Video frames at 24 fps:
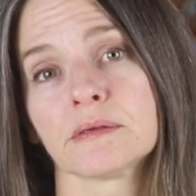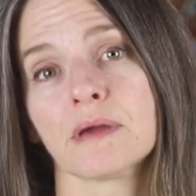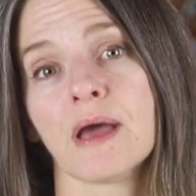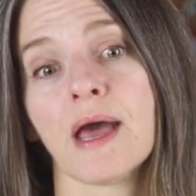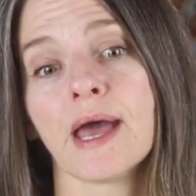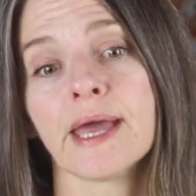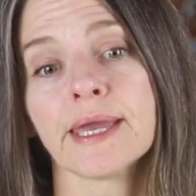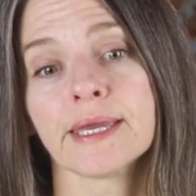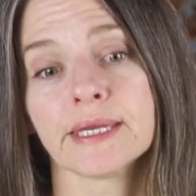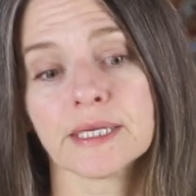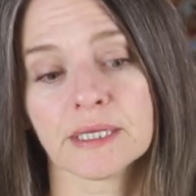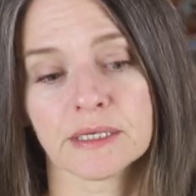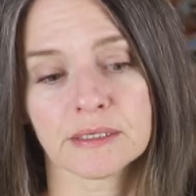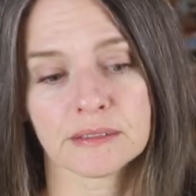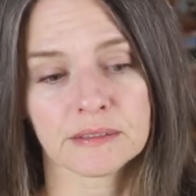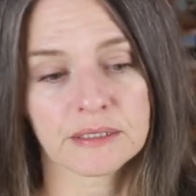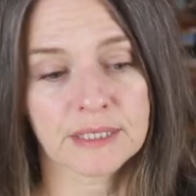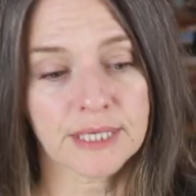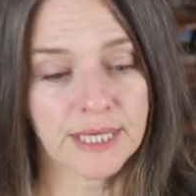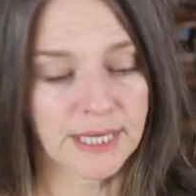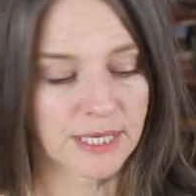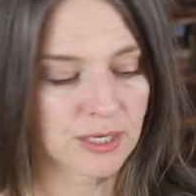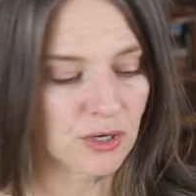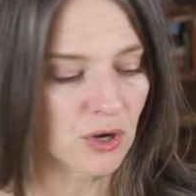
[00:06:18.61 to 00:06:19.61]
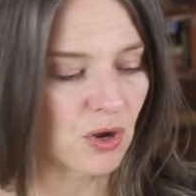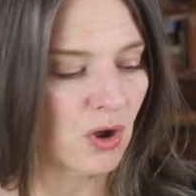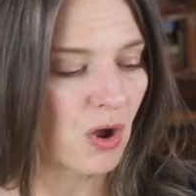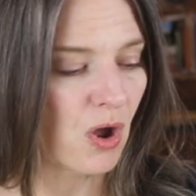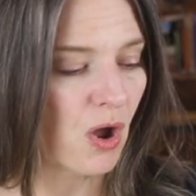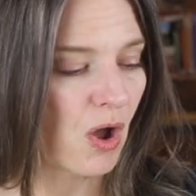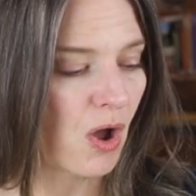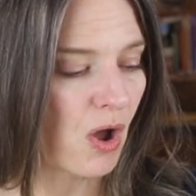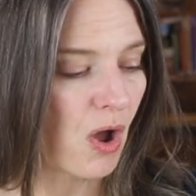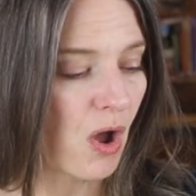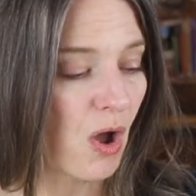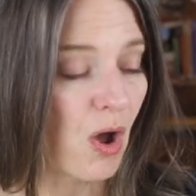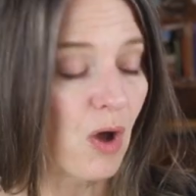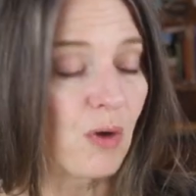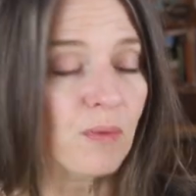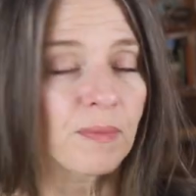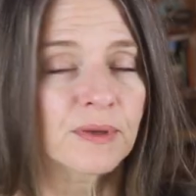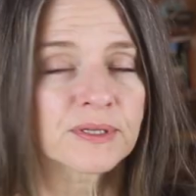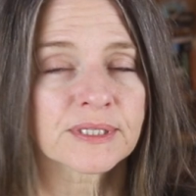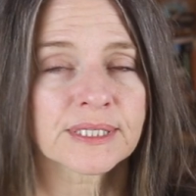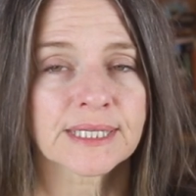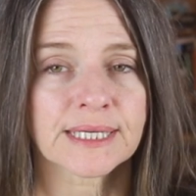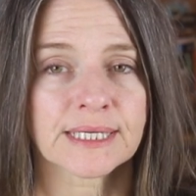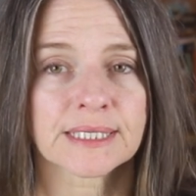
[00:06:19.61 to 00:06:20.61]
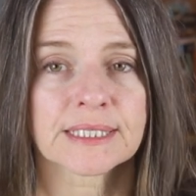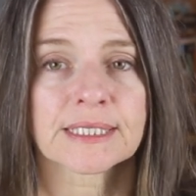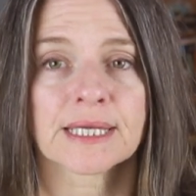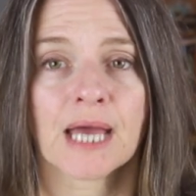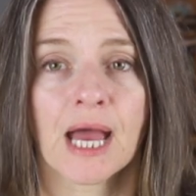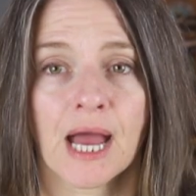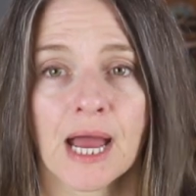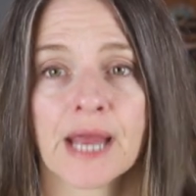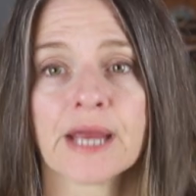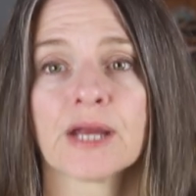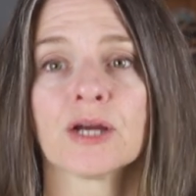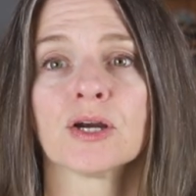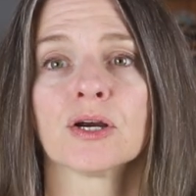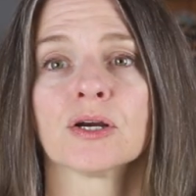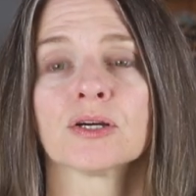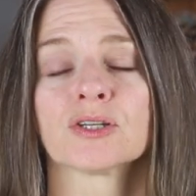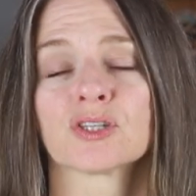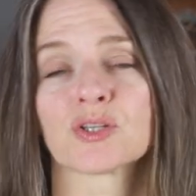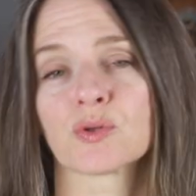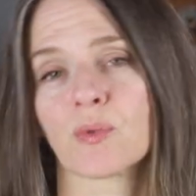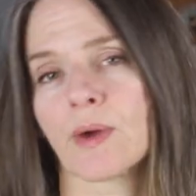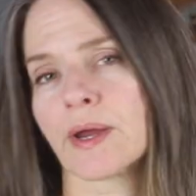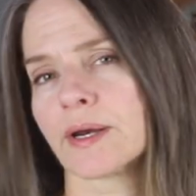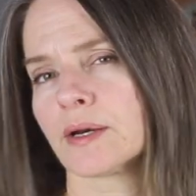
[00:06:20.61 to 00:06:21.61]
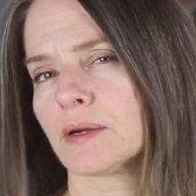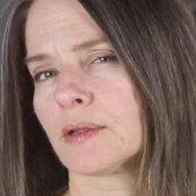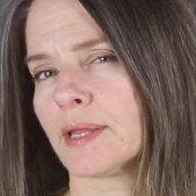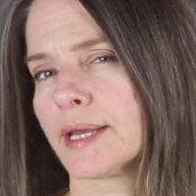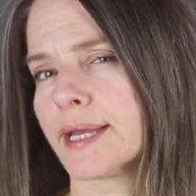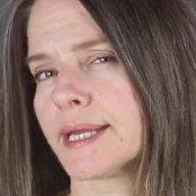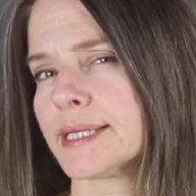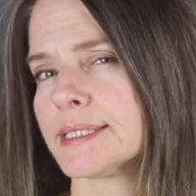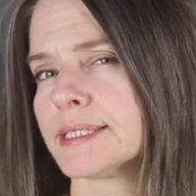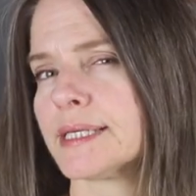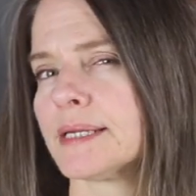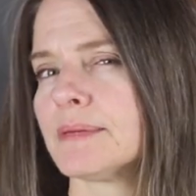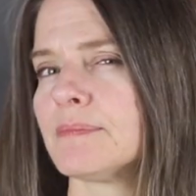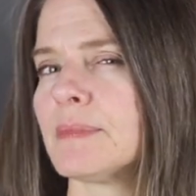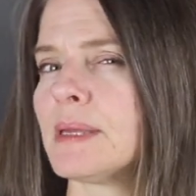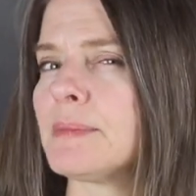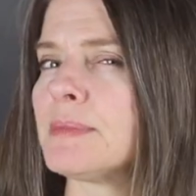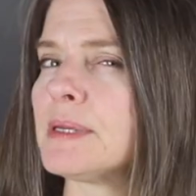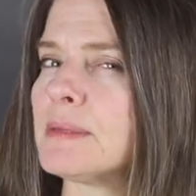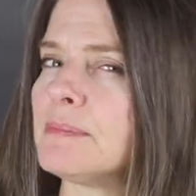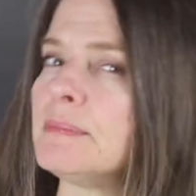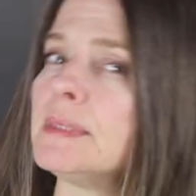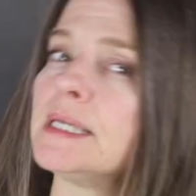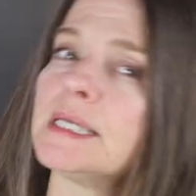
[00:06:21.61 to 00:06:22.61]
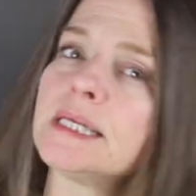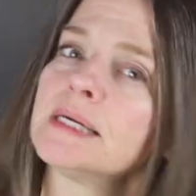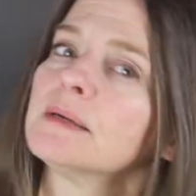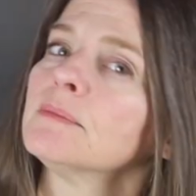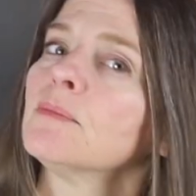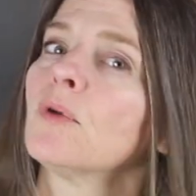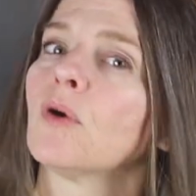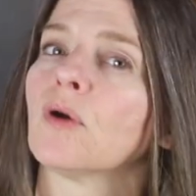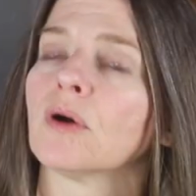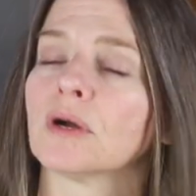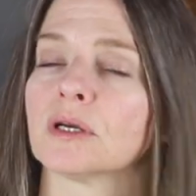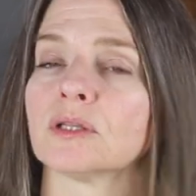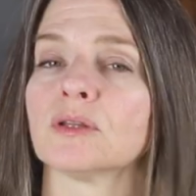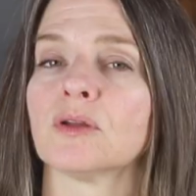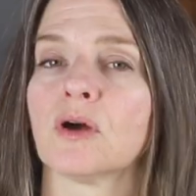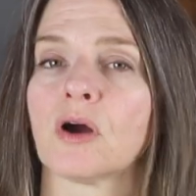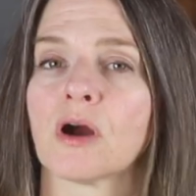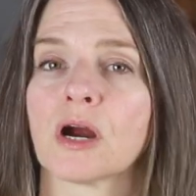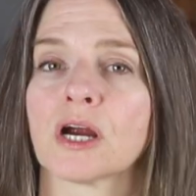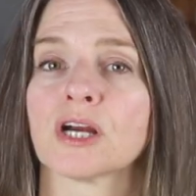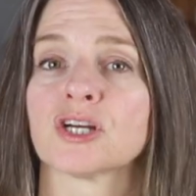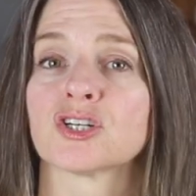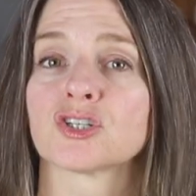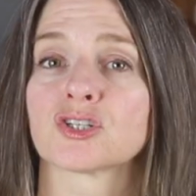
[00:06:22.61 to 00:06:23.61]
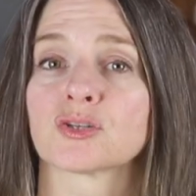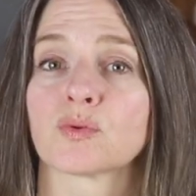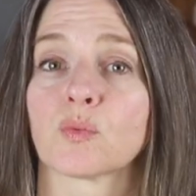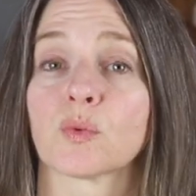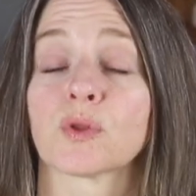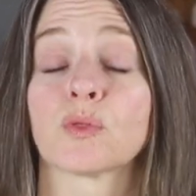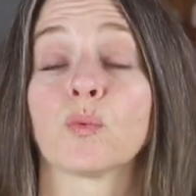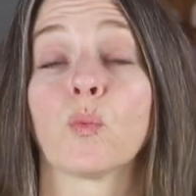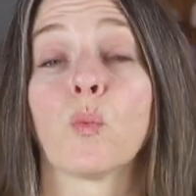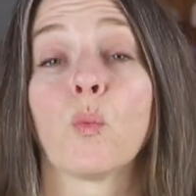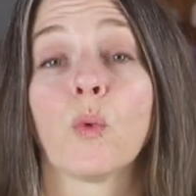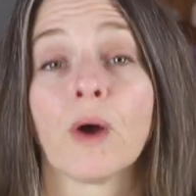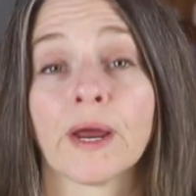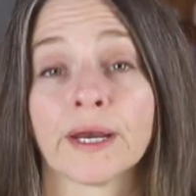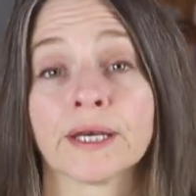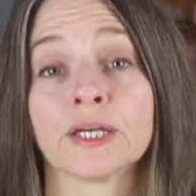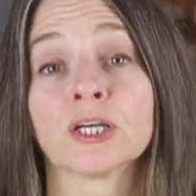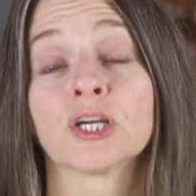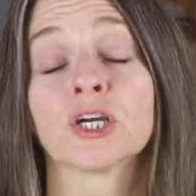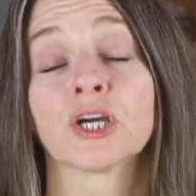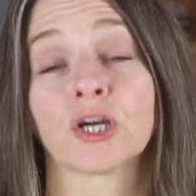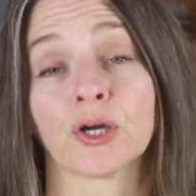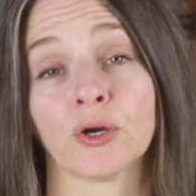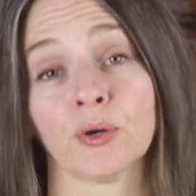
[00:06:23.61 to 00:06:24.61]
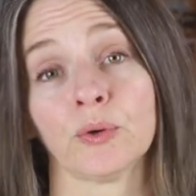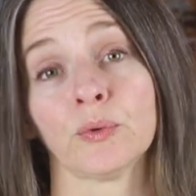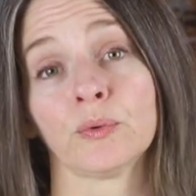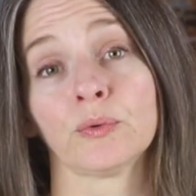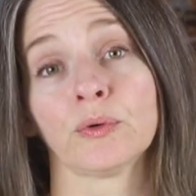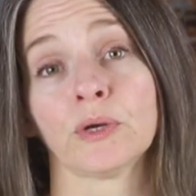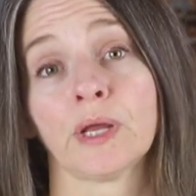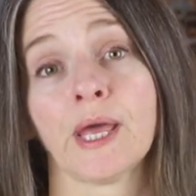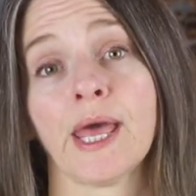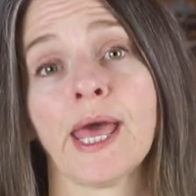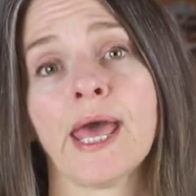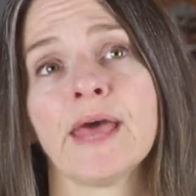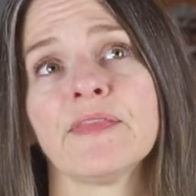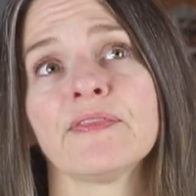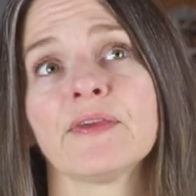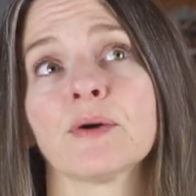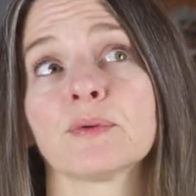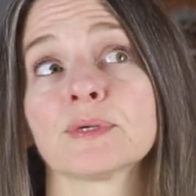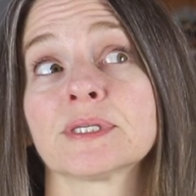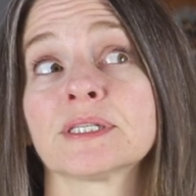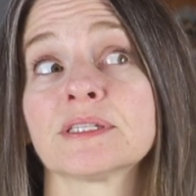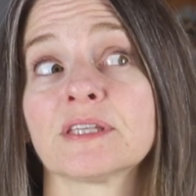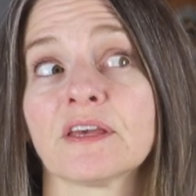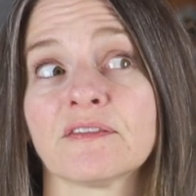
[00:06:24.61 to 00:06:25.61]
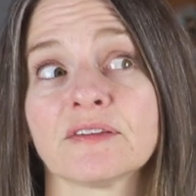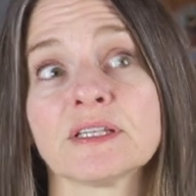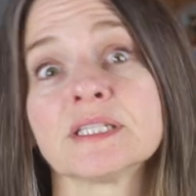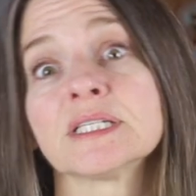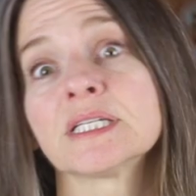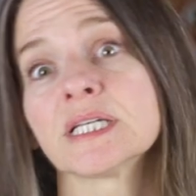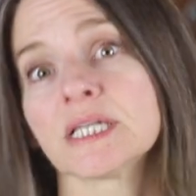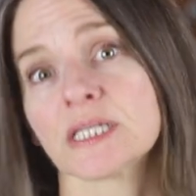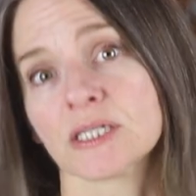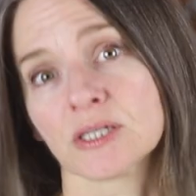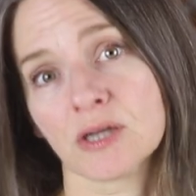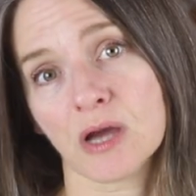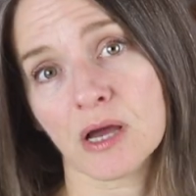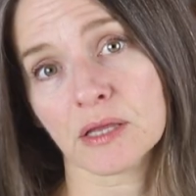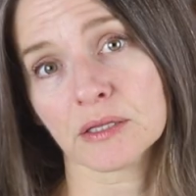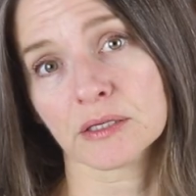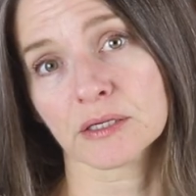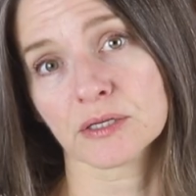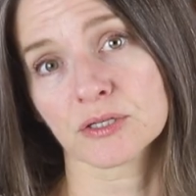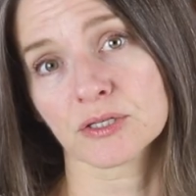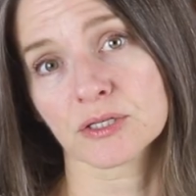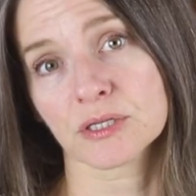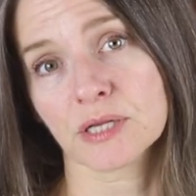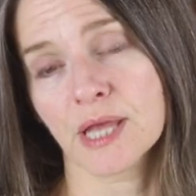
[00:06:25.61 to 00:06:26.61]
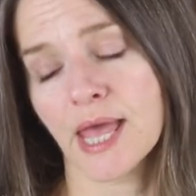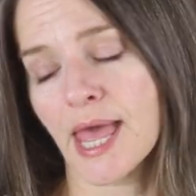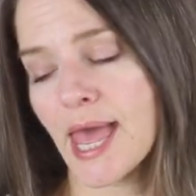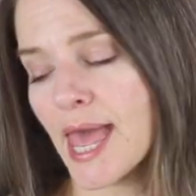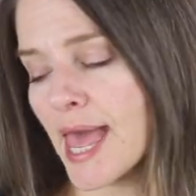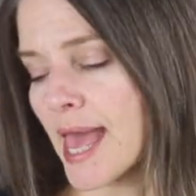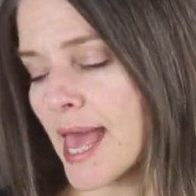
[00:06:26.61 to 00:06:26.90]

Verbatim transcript: I knit almost the entire sweater. Like I said, maybe a medium or a large with one cone. That was $17.